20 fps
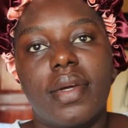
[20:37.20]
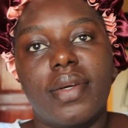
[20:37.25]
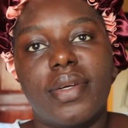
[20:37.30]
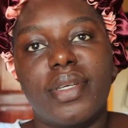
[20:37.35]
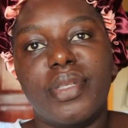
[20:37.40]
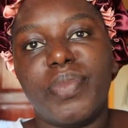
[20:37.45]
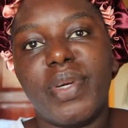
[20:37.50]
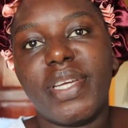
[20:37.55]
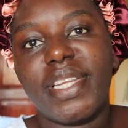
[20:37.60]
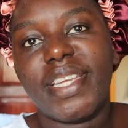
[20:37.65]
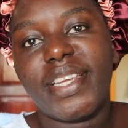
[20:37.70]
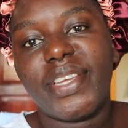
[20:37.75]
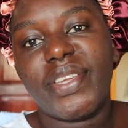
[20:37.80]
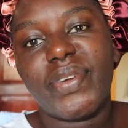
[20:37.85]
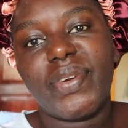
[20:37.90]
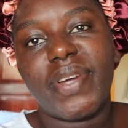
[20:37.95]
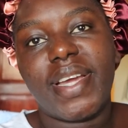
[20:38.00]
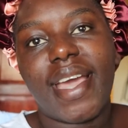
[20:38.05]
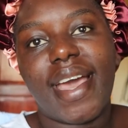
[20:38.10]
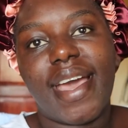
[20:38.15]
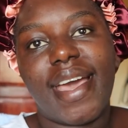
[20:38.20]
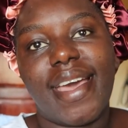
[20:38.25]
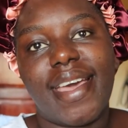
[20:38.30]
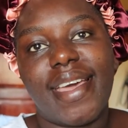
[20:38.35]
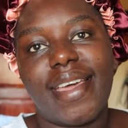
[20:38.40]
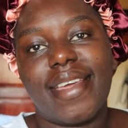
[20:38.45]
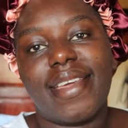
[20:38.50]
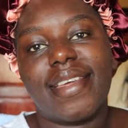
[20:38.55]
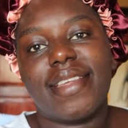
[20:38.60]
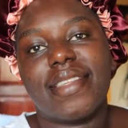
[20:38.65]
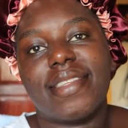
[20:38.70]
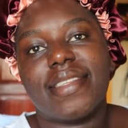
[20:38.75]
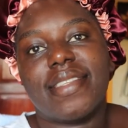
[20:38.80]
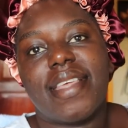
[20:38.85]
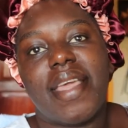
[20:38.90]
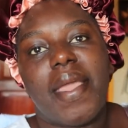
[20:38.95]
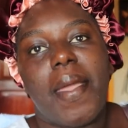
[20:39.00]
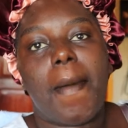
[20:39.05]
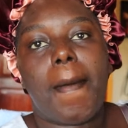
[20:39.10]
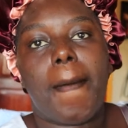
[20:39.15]
good morning you
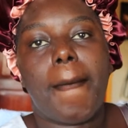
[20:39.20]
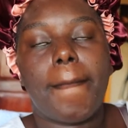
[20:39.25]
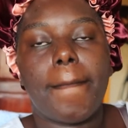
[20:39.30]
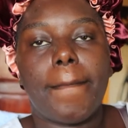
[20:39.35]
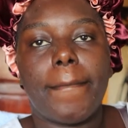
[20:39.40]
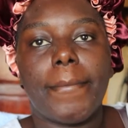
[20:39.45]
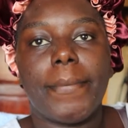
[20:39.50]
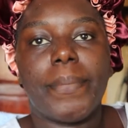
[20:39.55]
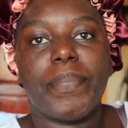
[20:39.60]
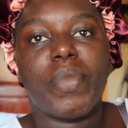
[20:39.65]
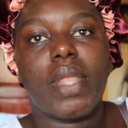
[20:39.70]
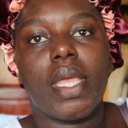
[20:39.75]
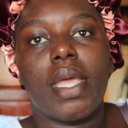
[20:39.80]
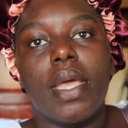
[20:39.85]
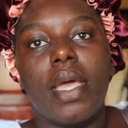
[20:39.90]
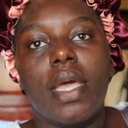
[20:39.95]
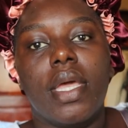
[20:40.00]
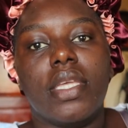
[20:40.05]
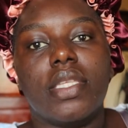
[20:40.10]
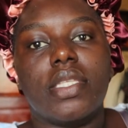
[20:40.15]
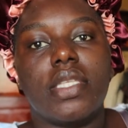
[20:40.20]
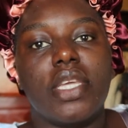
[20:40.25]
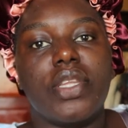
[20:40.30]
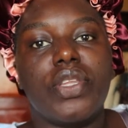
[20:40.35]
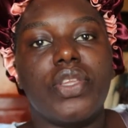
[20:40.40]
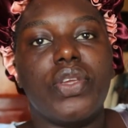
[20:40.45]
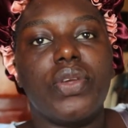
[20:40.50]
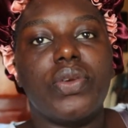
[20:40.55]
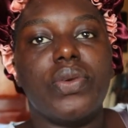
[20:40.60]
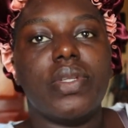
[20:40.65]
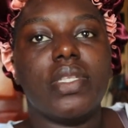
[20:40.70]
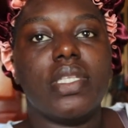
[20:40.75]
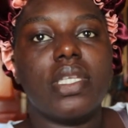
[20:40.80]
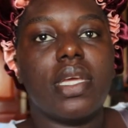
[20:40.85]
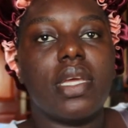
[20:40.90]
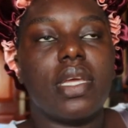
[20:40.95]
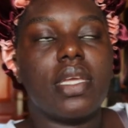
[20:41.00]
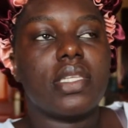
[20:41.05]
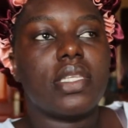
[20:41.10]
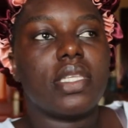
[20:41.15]
guys it's a new
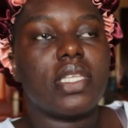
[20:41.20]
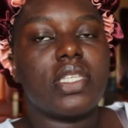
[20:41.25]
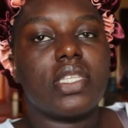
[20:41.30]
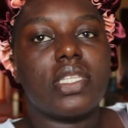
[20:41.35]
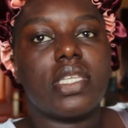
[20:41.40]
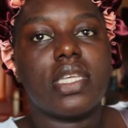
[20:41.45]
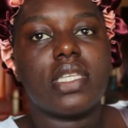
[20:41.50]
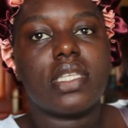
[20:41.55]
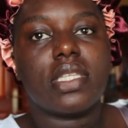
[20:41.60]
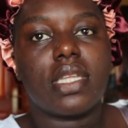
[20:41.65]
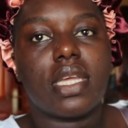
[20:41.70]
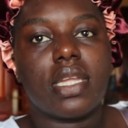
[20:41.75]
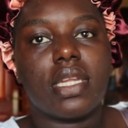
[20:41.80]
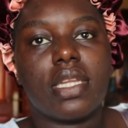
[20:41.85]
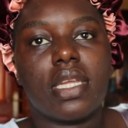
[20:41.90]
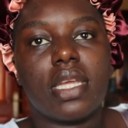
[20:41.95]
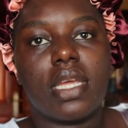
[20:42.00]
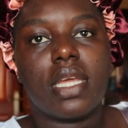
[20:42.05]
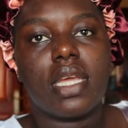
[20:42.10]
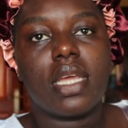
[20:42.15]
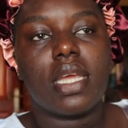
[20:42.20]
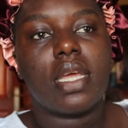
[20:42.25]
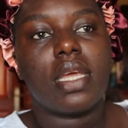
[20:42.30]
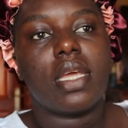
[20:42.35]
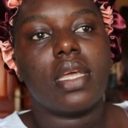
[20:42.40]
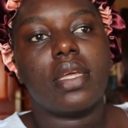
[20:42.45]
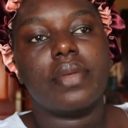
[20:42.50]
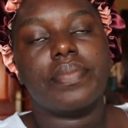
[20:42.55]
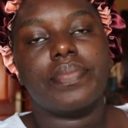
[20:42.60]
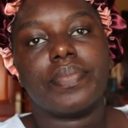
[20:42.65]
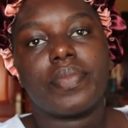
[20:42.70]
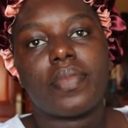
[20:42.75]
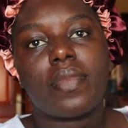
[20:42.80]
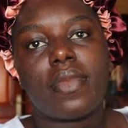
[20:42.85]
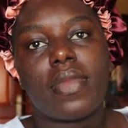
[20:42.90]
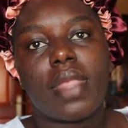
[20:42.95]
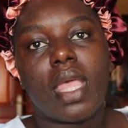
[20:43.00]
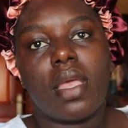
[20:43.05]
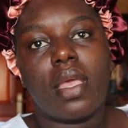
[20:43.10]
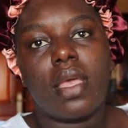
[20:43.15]
day since yesterday
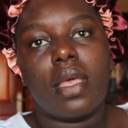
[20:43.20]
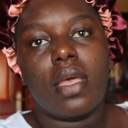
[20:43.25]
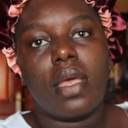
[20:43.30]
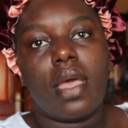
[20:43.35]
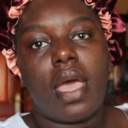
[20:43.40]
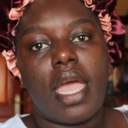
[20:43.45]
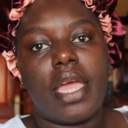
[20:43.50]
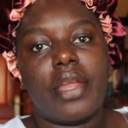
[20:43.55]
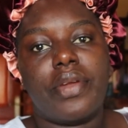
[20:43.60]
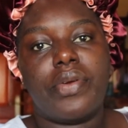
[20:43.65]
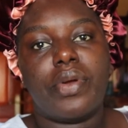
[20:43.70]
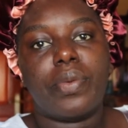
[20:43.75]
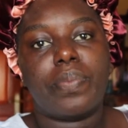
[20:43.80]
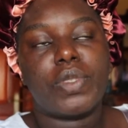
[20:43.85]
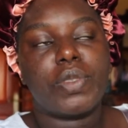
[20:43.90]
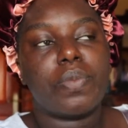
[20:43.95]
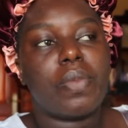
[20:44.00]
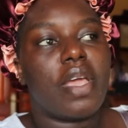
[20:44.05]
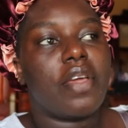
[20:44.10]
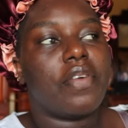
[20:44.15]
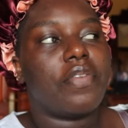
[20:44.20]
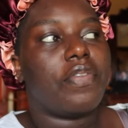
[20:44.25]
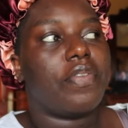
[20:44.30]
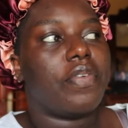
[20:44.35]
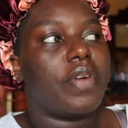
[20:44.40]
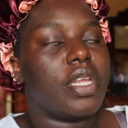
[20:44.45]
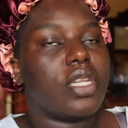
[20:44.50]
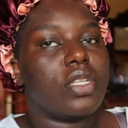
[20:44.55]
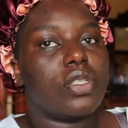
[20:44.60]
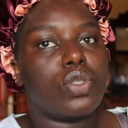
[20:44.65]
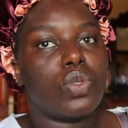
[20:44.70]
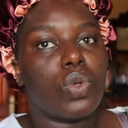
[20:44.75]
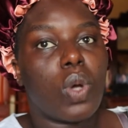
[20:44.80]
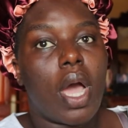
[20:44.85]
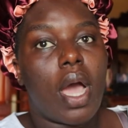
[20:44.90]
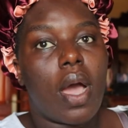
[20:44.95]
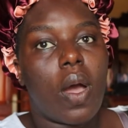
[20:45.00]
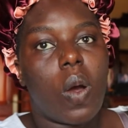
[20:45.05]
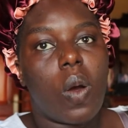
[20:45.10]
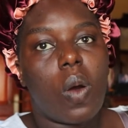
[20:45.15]
i dropped my friend to
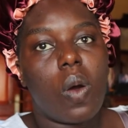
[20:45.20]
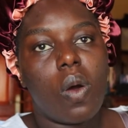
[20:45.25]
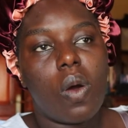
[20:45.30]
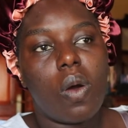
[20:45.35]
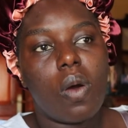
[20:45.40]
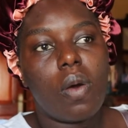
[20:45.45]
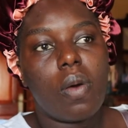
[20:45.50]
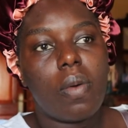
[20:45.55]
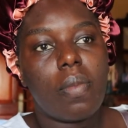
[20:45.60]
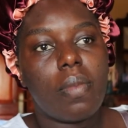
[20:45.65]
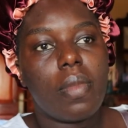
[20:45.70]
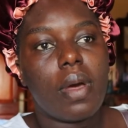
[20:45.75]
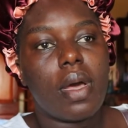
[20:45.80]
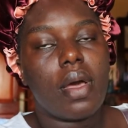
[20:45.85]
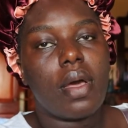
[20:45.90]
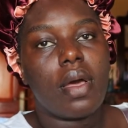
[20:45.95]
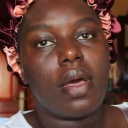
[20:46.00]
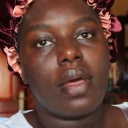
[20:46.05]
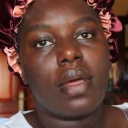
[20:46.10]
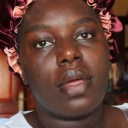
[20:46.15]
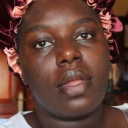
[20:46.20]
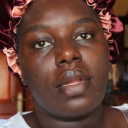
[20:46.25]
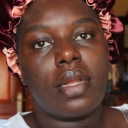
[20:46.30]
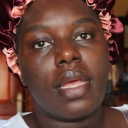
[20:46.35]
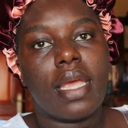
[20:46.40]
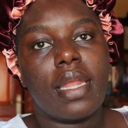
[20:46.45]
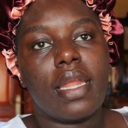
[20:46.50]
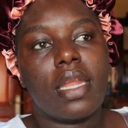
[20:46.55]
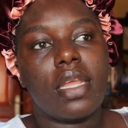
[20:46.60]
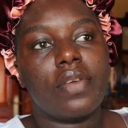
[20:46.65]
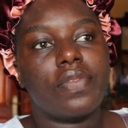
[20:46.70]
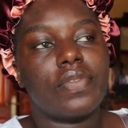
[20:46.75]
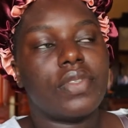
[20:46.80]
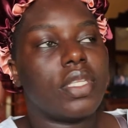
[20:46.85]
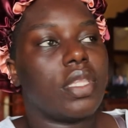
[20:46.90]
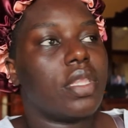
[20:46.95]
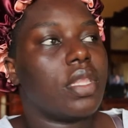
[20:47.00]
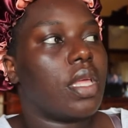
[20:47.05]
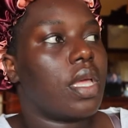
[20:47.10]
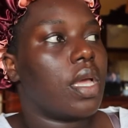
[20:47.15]
her home and i
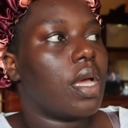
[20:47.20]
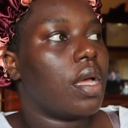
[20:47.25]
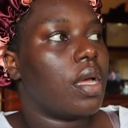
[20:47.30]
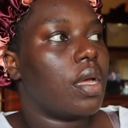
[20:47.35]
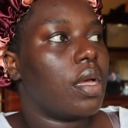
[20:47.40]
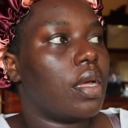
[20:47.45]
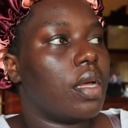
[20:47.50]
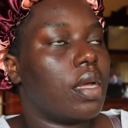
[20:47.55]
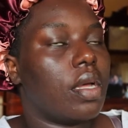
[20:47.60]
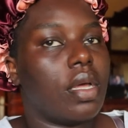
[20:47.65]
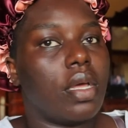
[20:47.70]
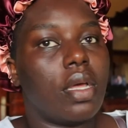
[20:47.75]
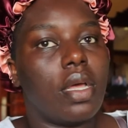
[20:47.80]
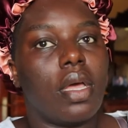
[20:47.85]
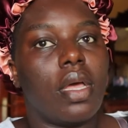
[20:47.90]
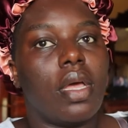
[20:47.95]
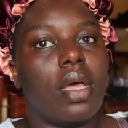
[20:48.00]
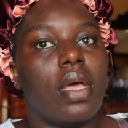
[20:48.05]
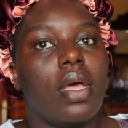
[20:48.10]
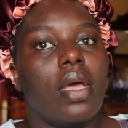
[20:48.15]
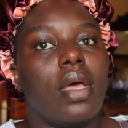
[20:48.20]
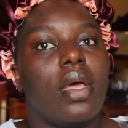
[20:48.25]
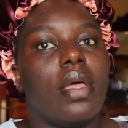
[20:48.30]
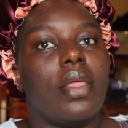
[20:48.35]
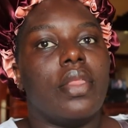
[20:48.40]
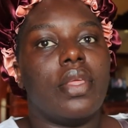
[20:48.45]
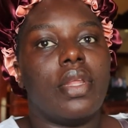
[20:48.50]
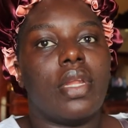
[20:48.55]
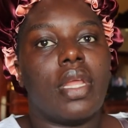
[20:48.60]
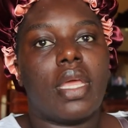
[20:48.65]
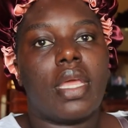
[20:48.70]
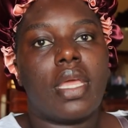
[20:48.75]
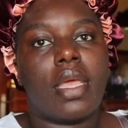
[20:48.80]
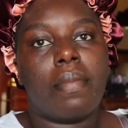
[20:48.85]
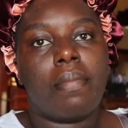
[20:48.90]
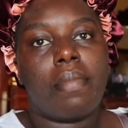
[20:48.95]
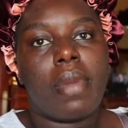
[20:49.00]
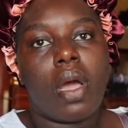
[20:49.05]
left there then i came